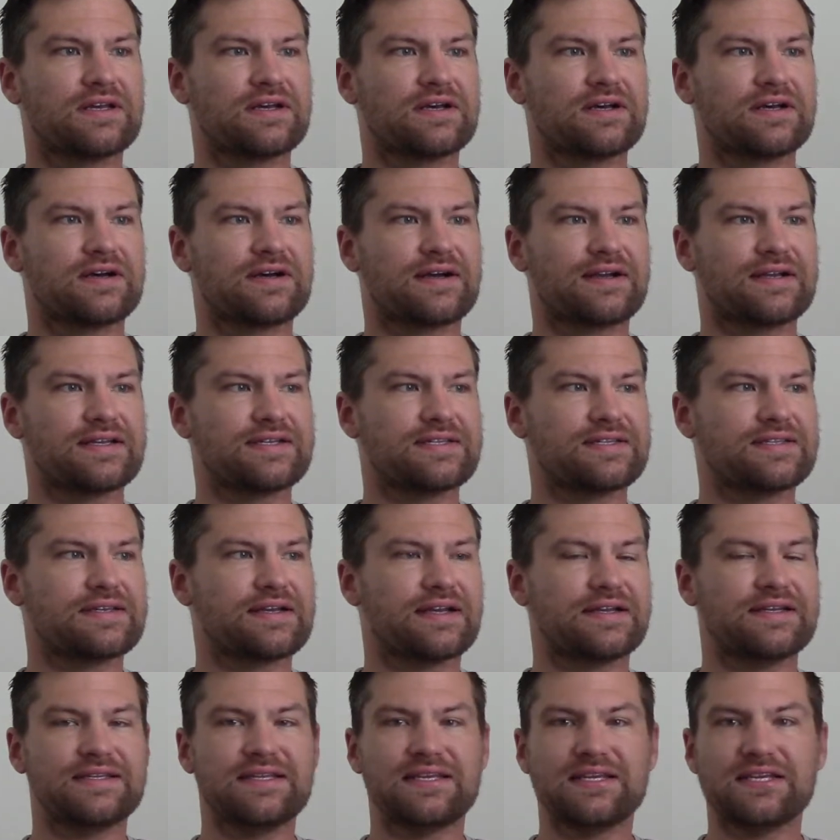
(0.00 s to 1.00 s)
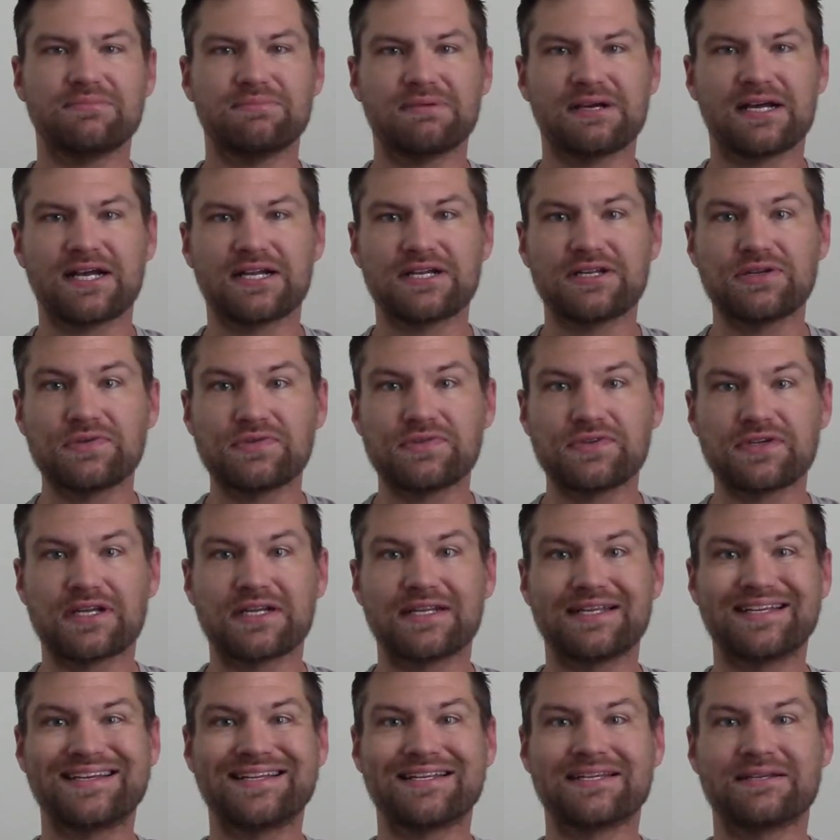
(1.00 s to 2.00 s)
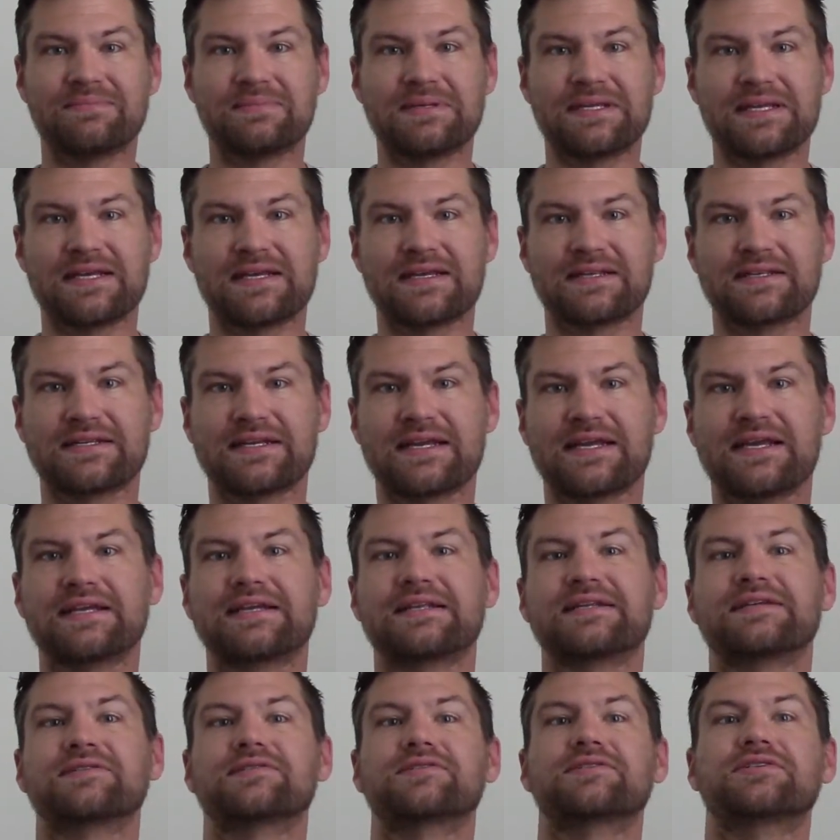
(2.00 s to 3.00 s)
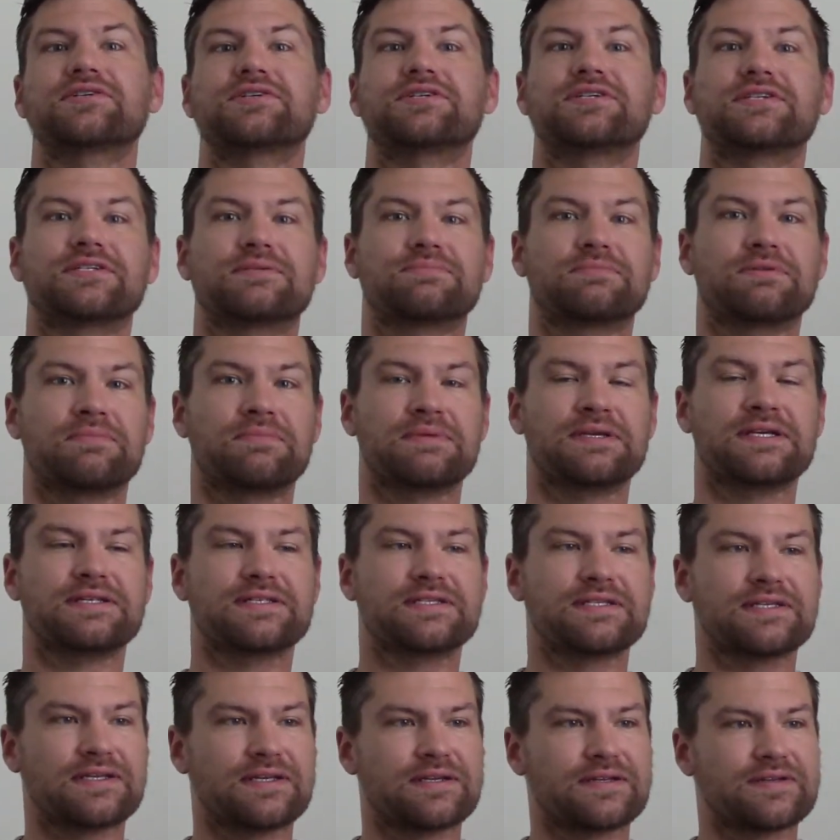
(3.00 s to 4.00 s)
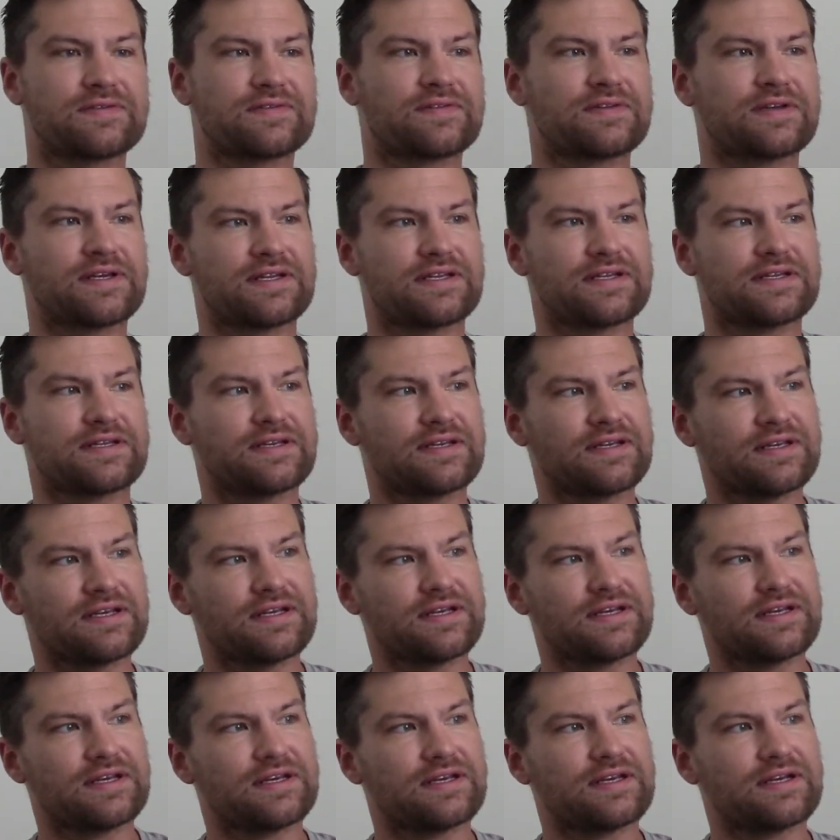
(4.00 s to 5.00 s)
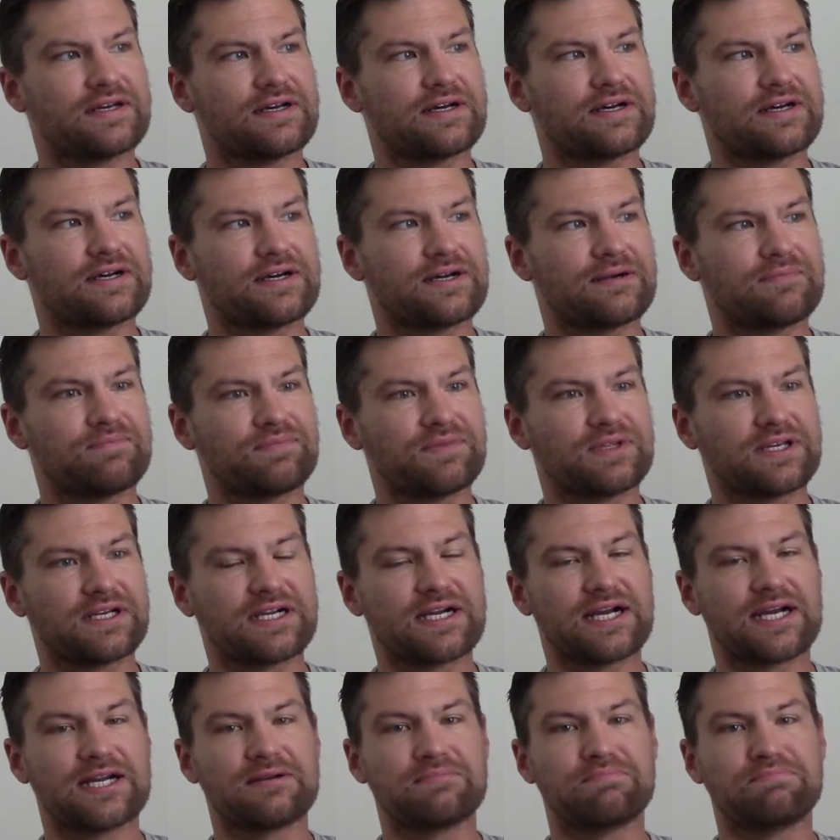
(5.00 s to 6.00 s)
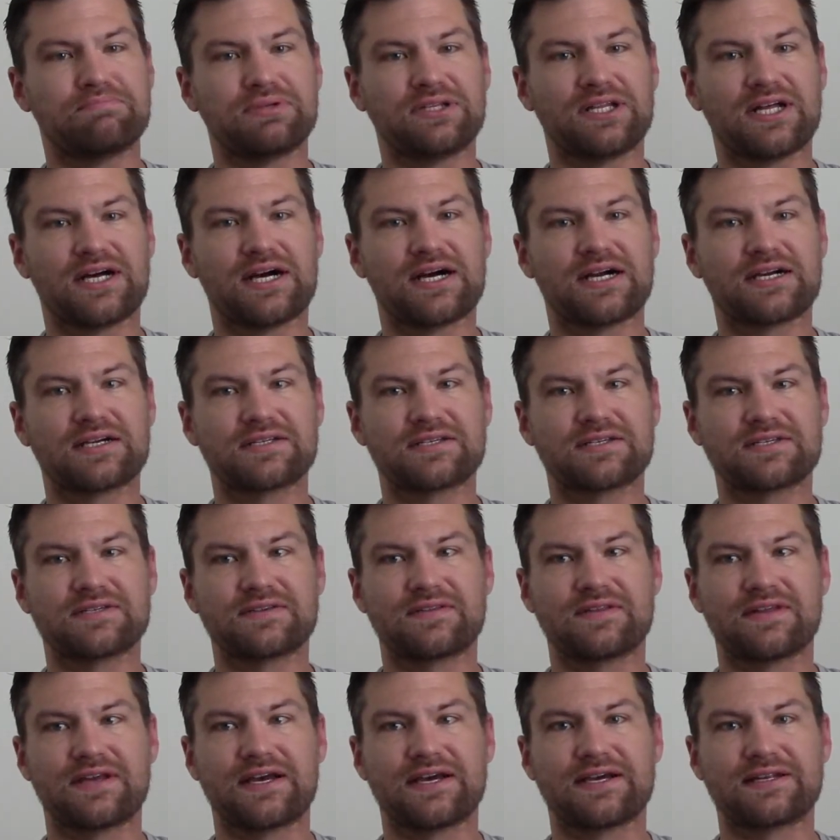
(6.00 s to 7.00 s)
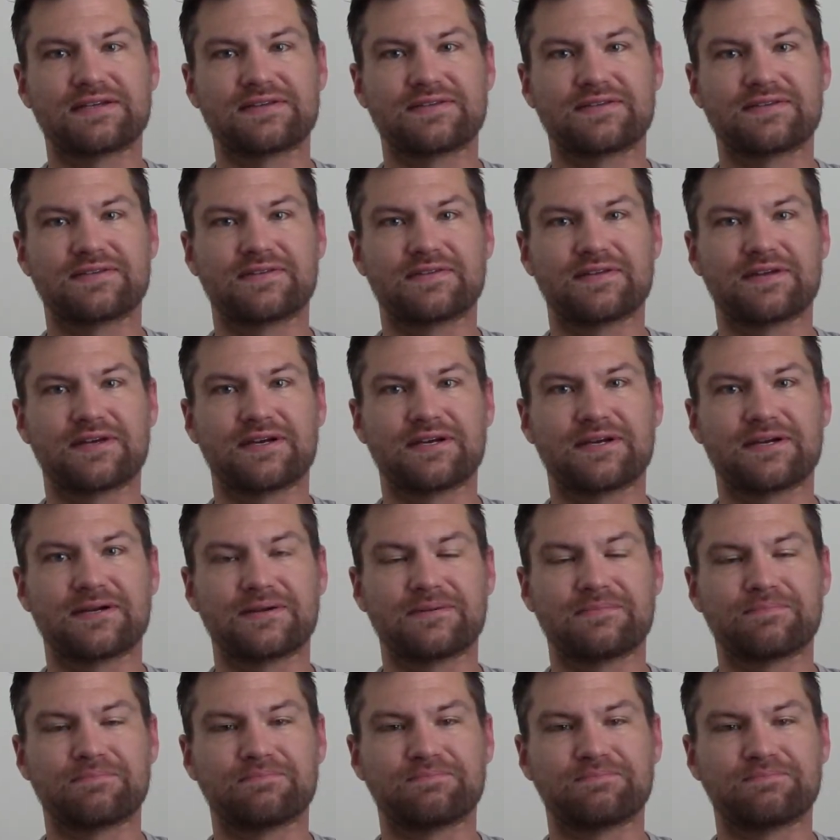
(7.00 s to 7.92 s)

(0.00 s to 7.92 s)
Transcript: uh, I guess the idea behind using an NMDA antagonist such as memantine is that it uh, it kind of blocks that uh,